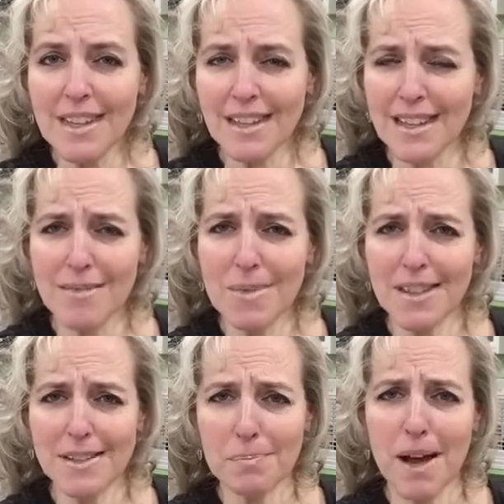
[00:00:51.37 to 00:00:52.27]
it gave me
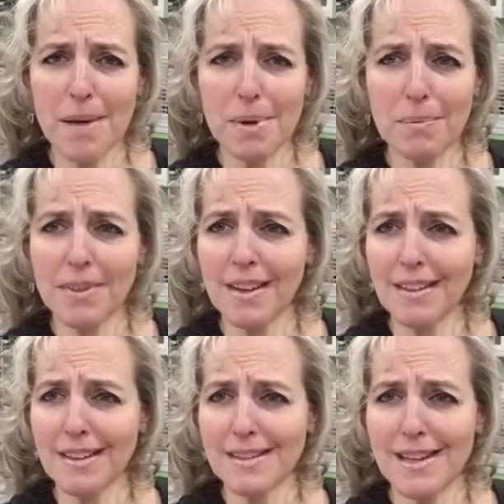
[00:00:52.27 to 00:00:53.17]
this pop-up
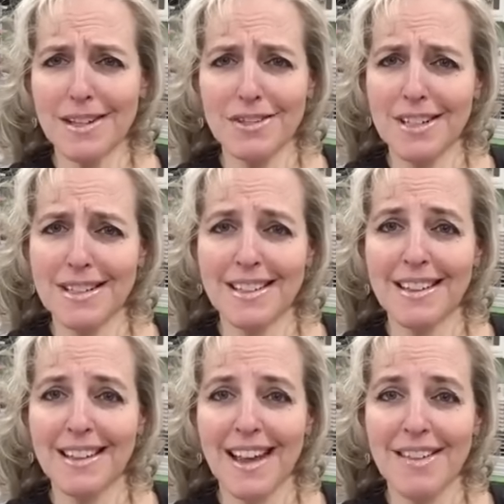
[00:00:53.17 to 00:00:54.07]
thing that said you need
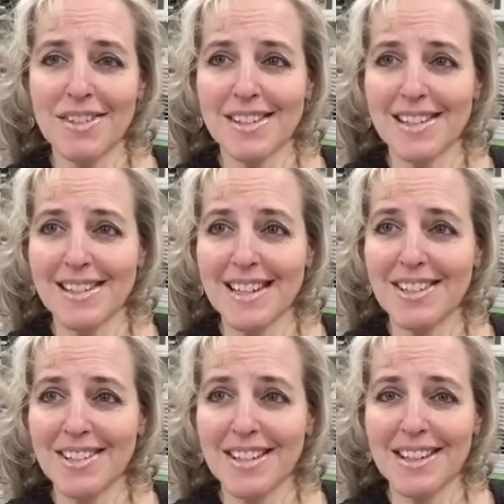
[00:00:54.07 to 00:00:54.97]
to have this
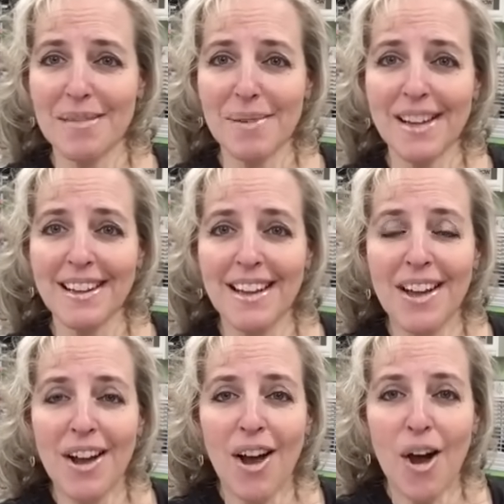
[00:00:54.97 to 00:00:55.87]
extension. And I'm like,
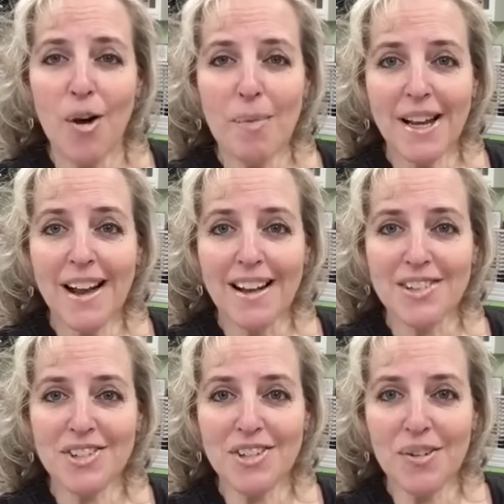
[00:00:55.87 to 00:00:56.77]
oh my
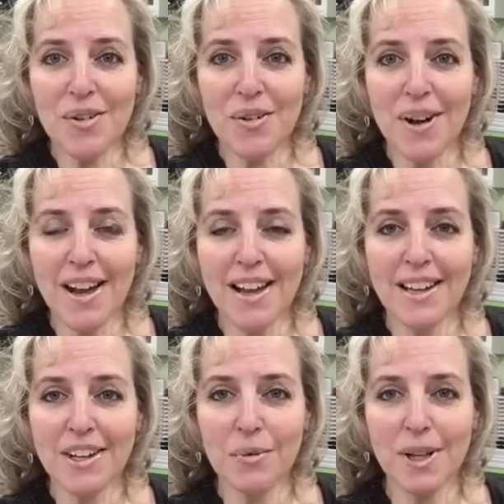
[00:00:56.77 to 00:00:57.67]
gosh. So
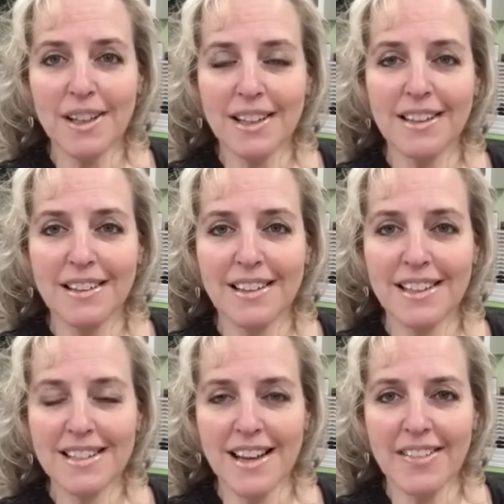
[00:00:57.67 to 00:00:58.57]
I quickly
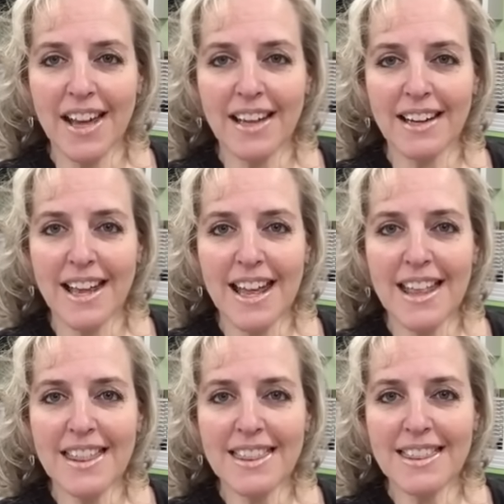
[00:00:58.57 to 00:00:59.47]
clicked on that
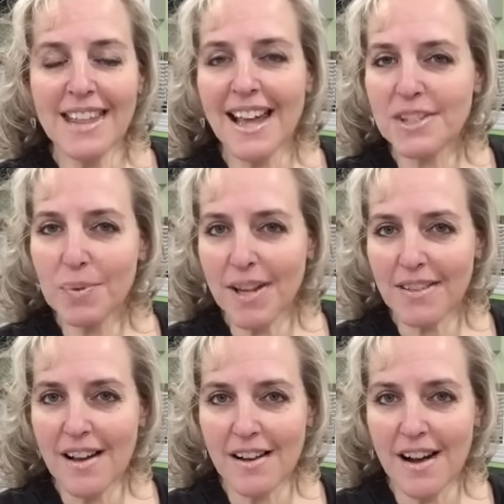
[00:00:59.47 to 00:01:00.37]
and that's what I
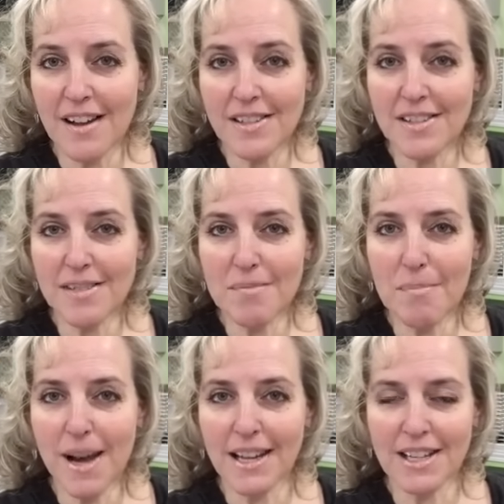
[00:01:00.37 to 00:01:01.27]
thought caused
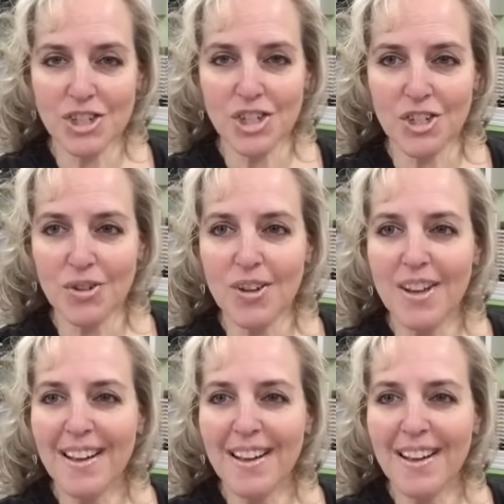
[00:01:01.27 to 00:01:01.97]
my issue.